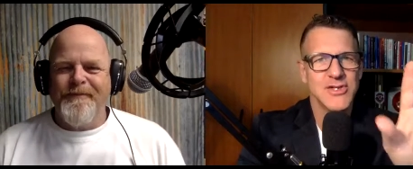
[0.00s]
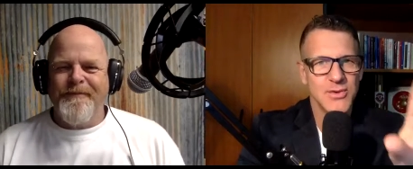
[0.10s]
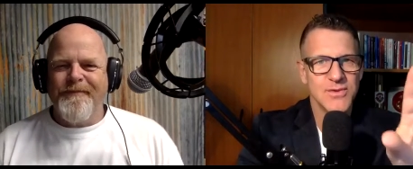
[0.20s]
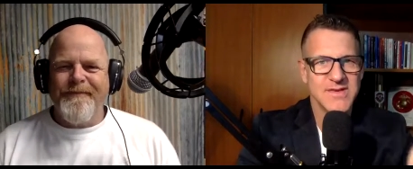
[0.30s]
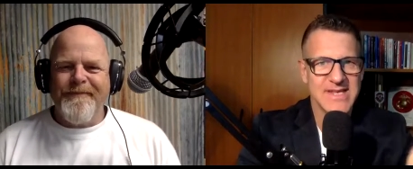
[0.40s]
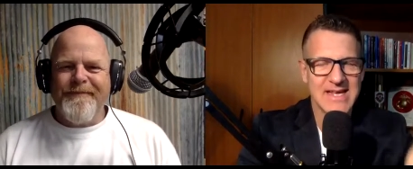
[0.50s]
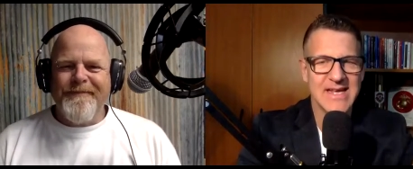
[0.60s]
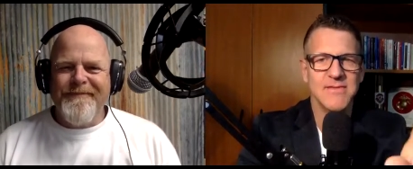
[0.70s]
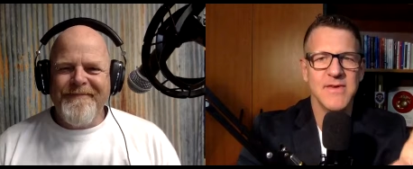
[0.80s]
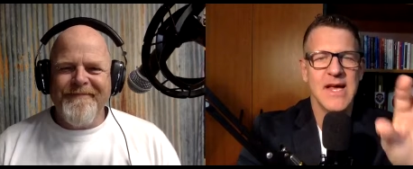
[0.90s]
Speaker 1: to
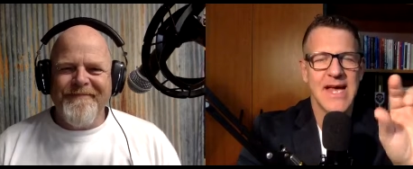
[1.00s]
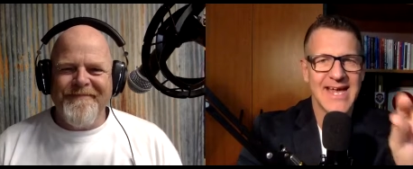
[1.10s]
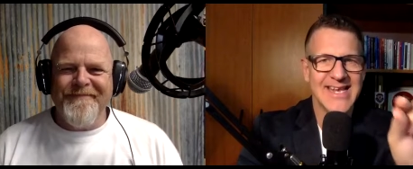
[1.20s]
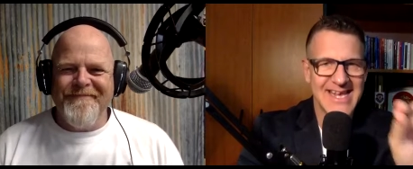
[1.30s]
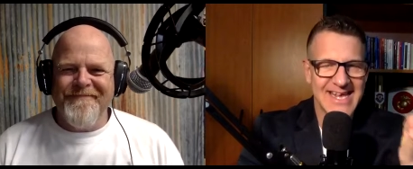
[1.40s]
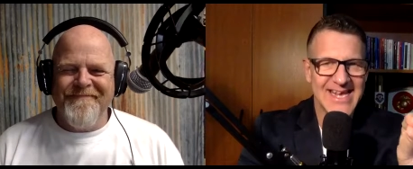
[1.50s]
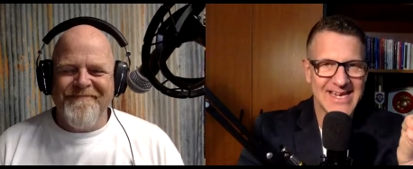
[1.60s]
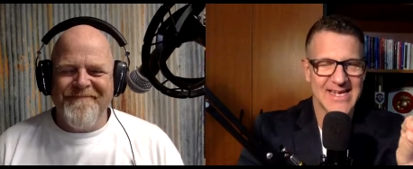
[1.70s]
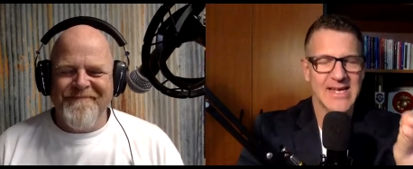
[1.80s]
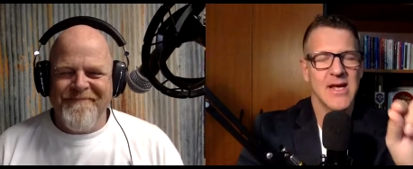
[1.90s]
Steve and
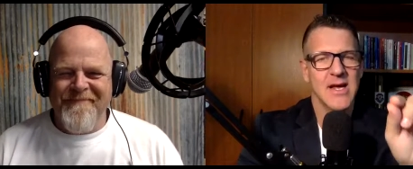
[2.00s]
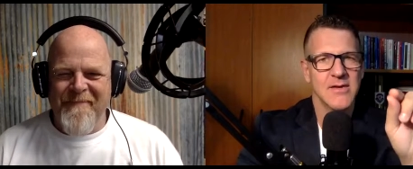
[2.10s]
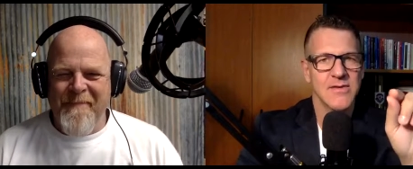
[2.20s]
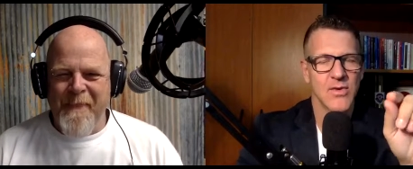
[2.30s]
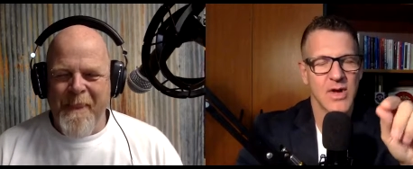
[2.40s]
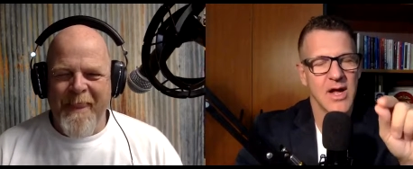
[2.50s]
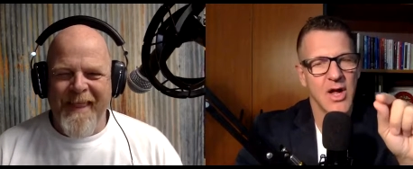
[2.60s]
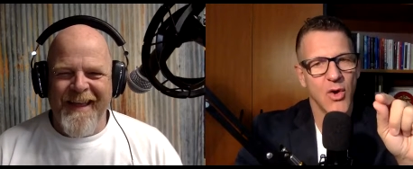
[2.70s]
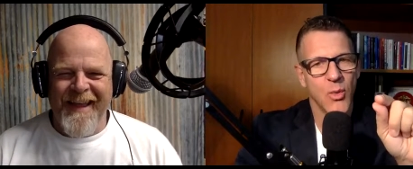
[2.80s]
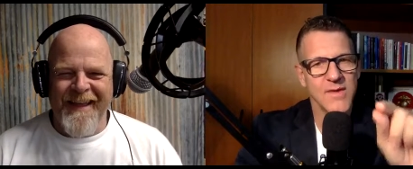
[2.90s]
heed. So,
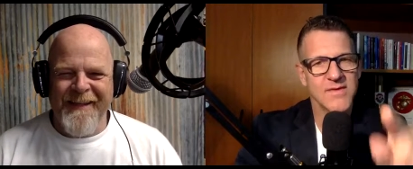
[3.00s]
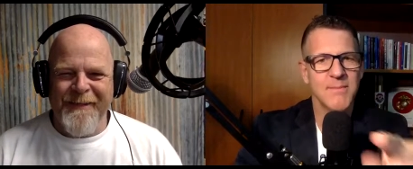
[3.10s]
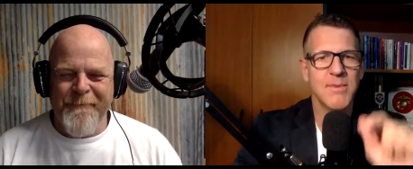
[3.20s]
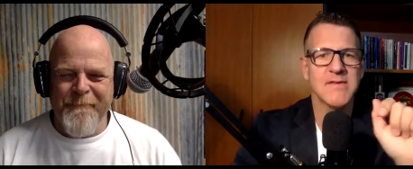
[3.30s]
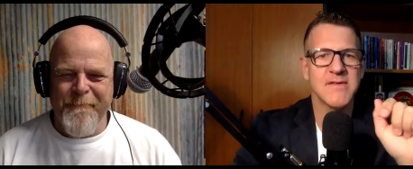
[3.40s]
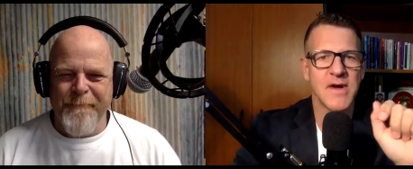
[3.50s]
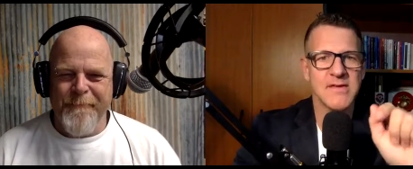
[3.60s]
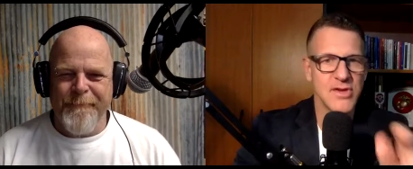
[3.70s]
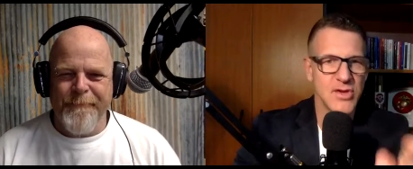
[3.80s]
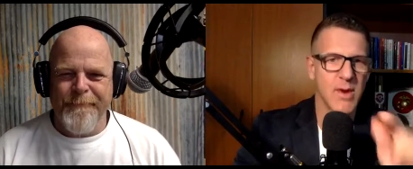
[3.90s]
what's the best
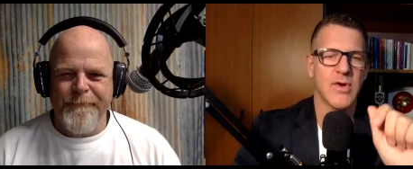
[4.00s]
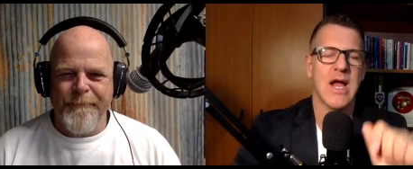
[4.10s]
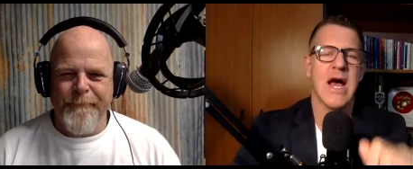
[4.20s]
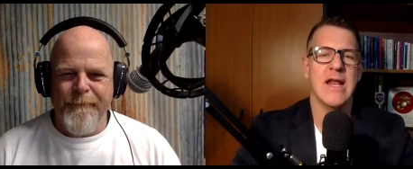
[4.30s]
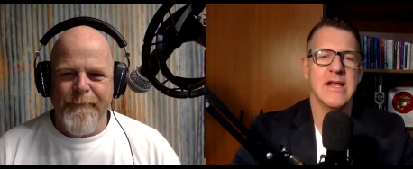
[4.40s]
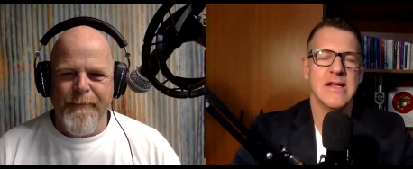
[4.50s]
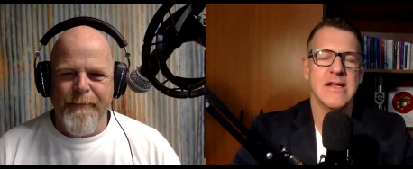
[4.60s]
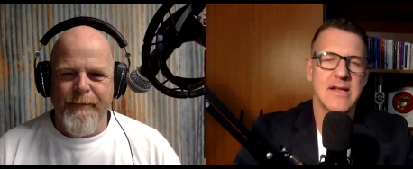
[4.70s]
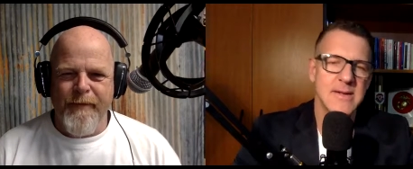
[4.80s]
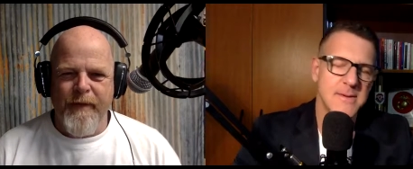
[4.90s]
advice that you ever got?
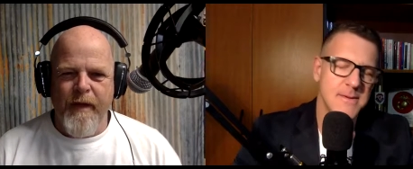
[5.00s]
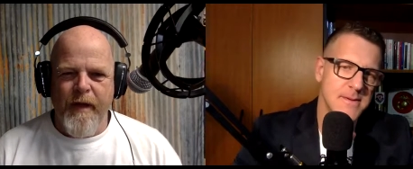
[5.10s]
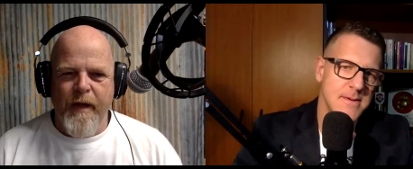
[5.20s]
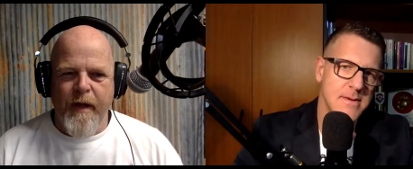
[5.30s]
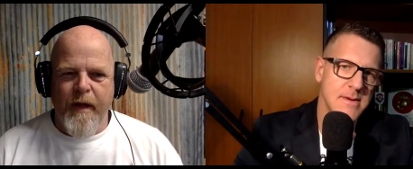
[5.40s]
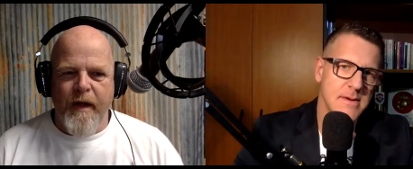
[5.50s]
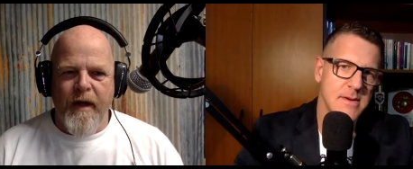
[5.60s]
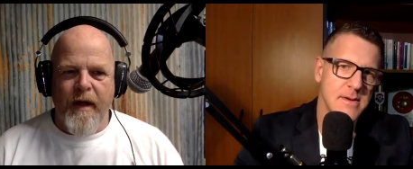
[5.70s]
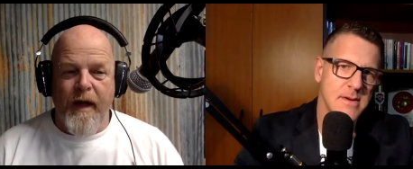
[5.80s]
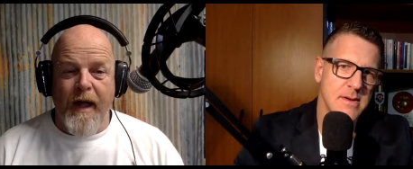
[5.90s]

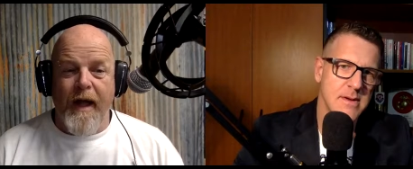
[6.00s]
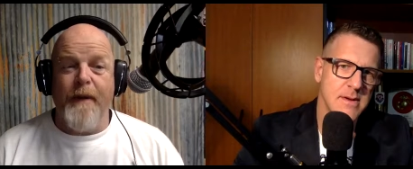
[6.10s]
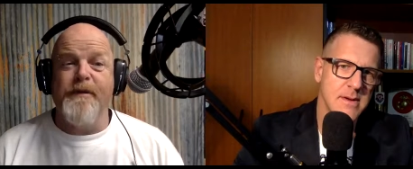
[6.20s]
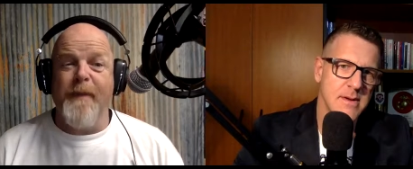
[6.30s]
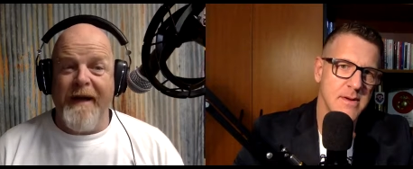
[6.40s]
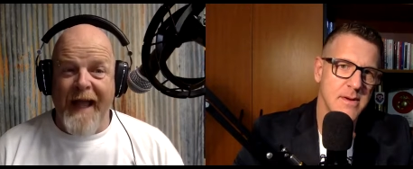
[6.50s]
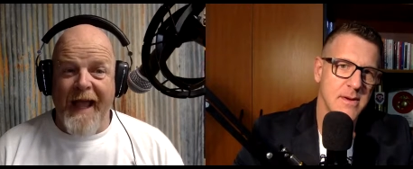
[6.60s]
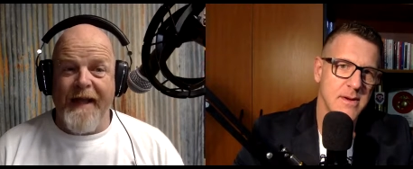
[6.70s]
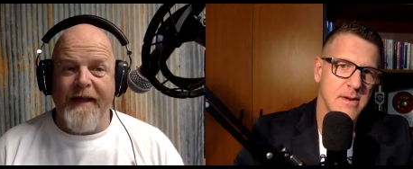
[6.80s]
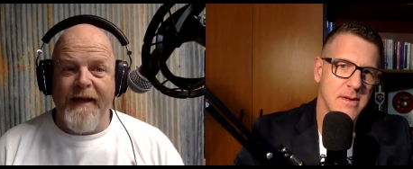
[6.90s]
Speaker 2: Uh, it was my
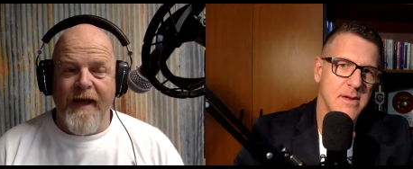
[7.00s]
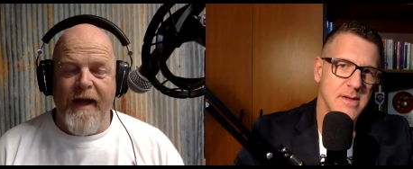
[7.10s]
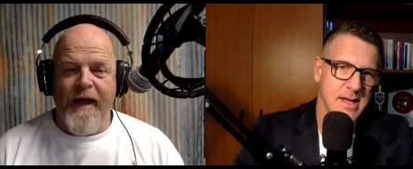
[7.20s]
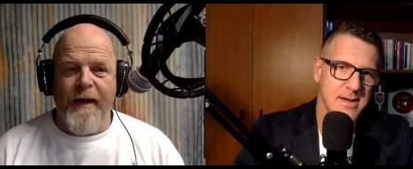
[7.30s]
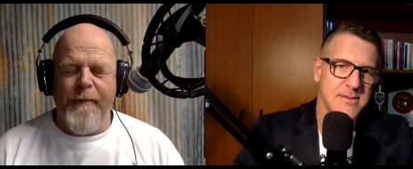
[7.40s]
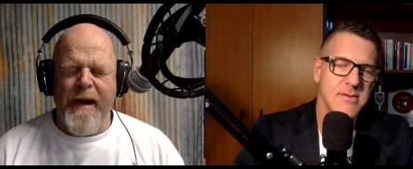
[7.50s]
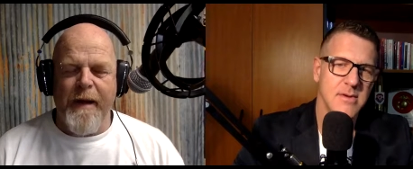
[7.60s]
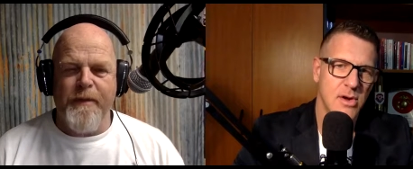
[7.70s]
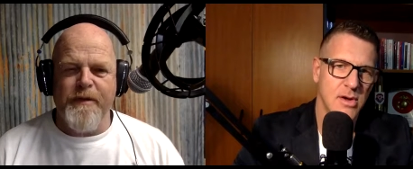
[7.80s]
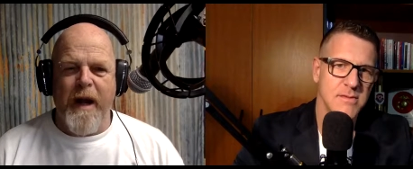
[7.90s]
dad, um, and
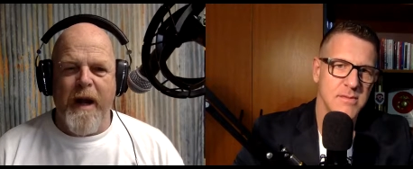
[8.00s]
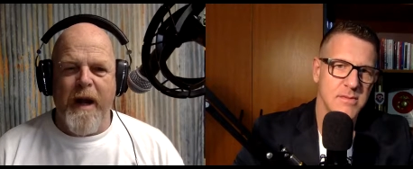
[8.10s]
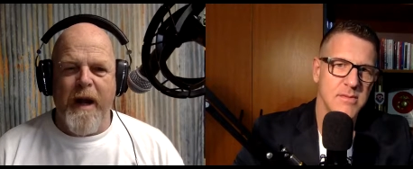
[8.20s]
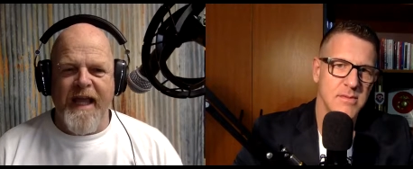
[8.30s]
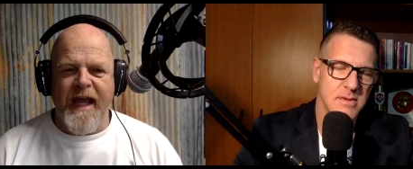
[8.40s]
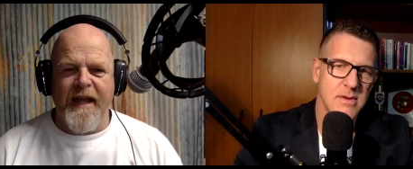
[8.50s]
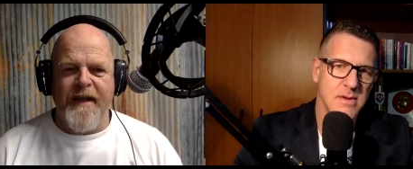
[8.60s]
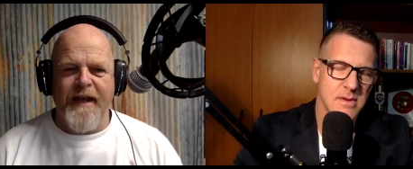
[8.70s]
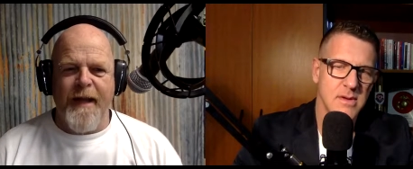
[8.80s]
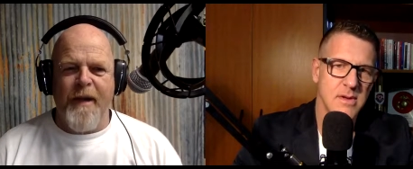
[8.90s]
it was when I was a
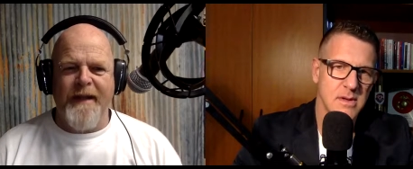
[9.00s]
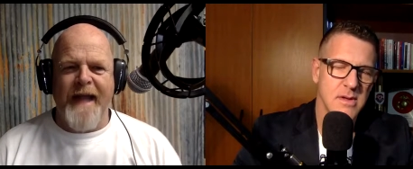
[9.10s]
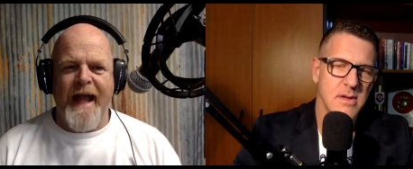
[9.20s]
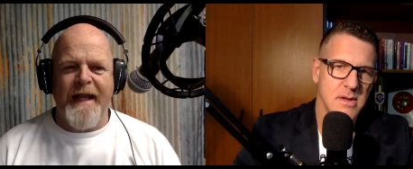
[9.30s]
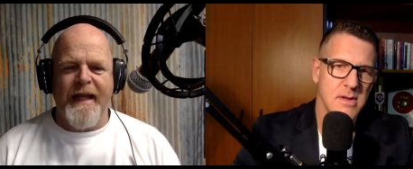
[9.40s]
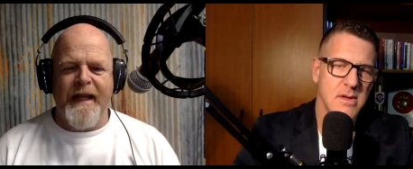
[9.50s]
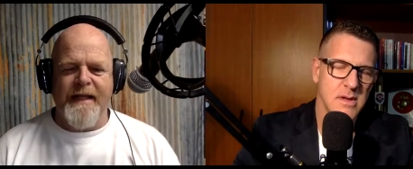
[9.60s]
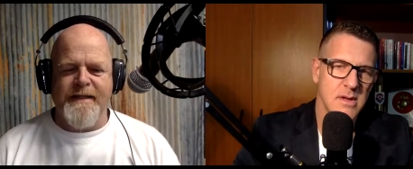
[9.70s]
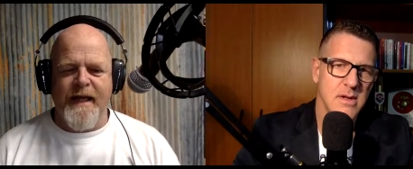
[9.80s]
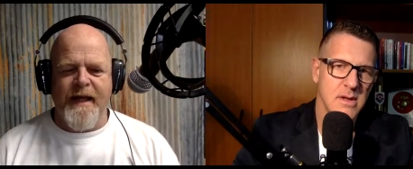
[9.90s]
kid. Now, my dad
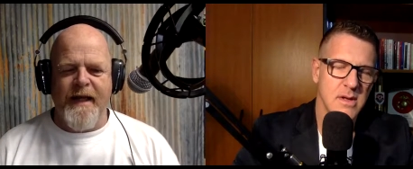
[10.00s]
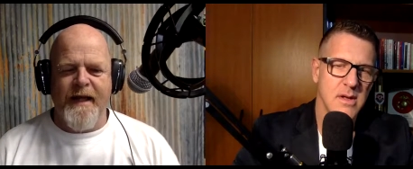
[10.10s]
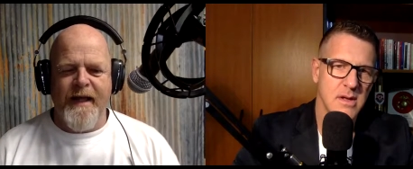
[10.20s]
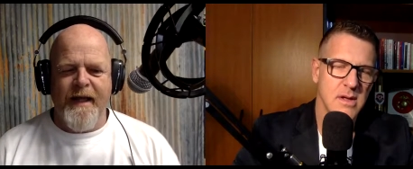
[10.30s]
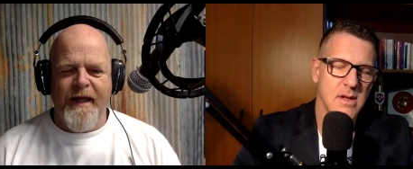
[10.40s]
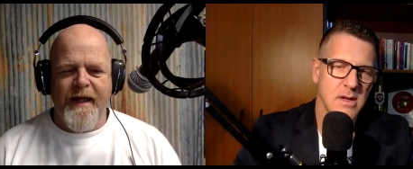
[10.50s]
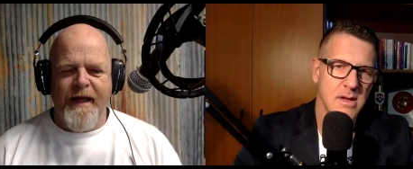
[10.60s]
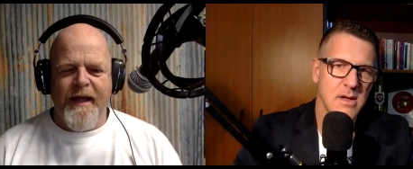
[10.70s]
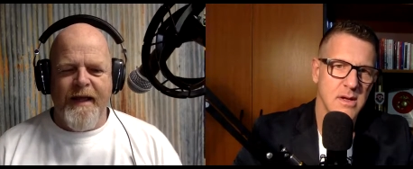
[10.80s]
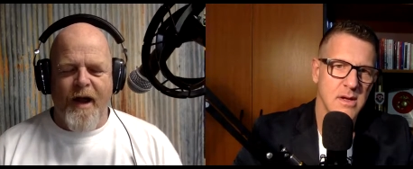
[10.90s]
is, uh, you